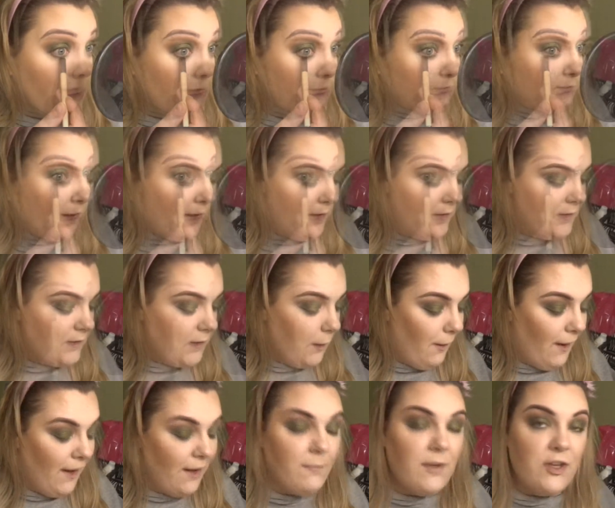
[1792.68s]
Right, so
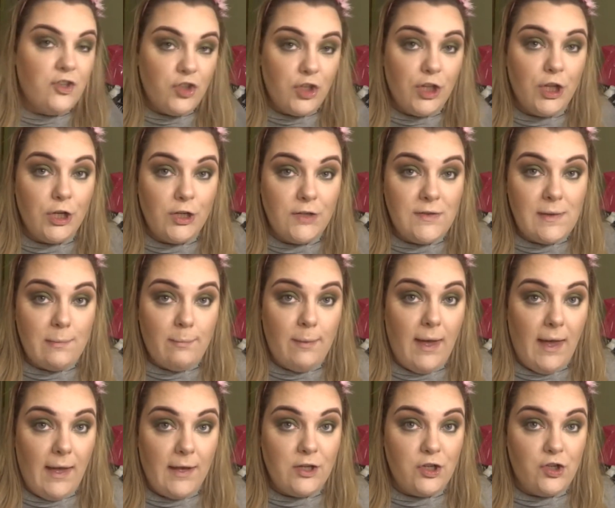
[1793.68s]
I am actually going to dip it
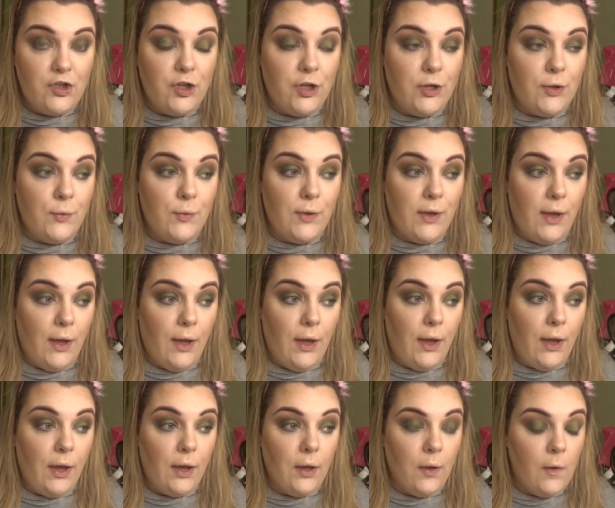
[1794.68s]
into
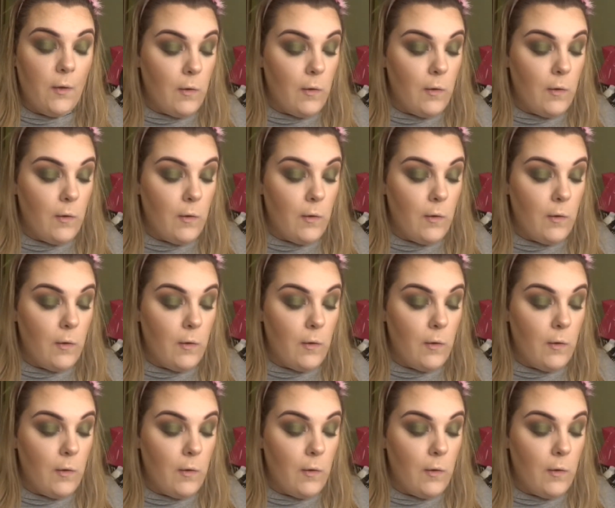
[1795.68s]
the